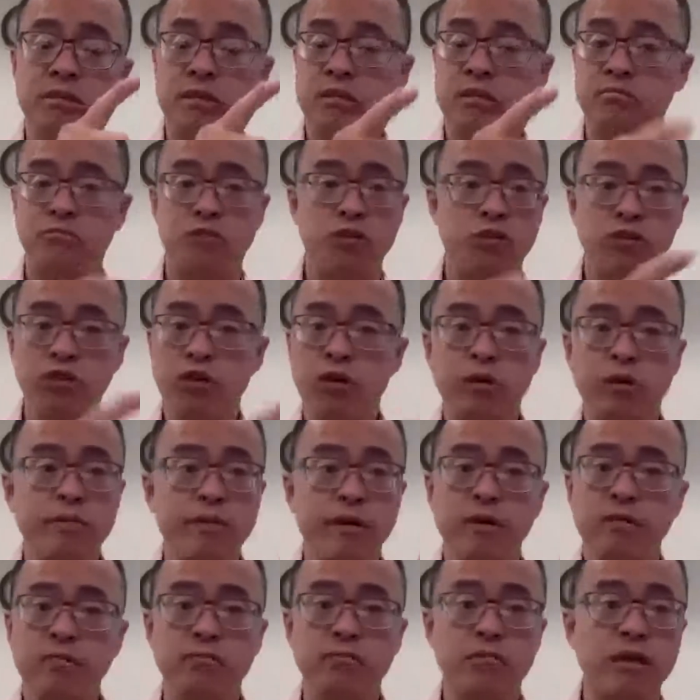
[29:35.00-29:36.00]
You're talking
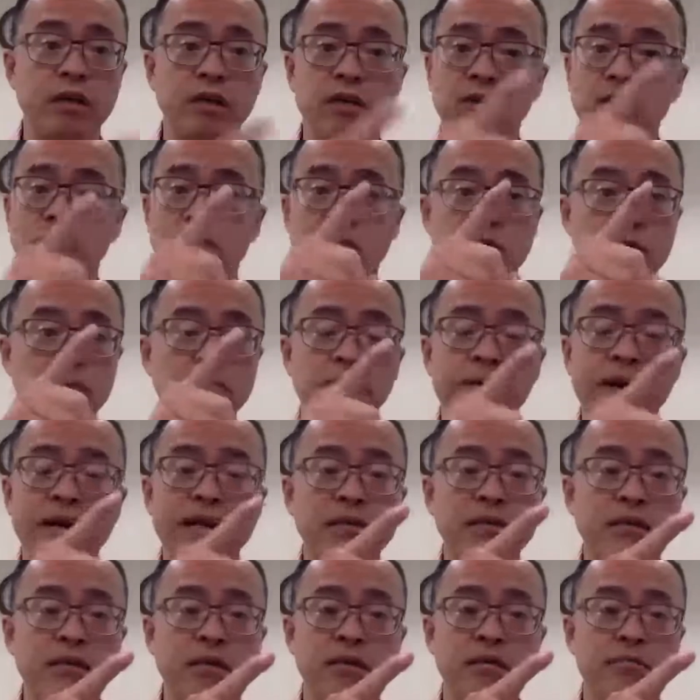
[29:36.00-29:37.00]
about that could
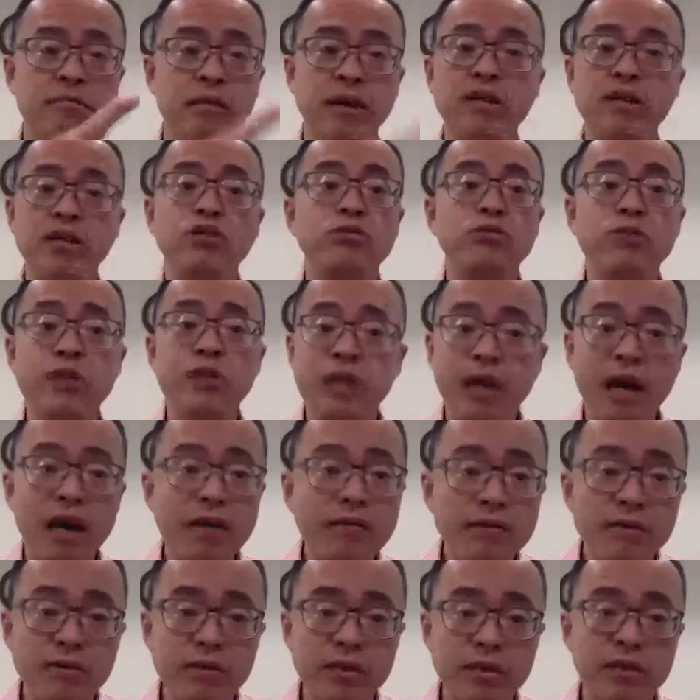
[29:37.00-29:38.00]
impact patient
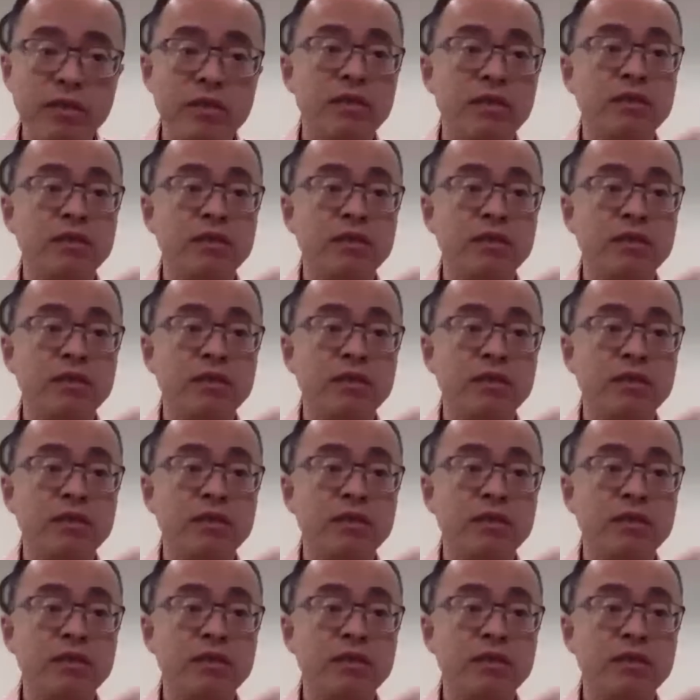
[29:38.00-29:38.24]
recovery,